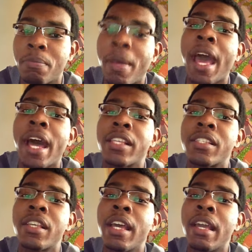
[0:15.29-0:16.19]

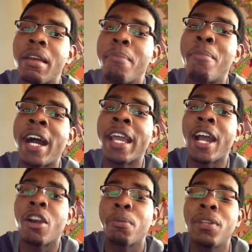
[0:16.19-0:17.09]
pass by
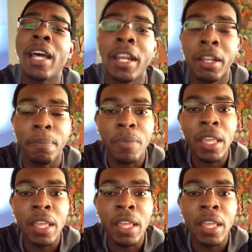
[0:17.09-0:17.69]
our planet.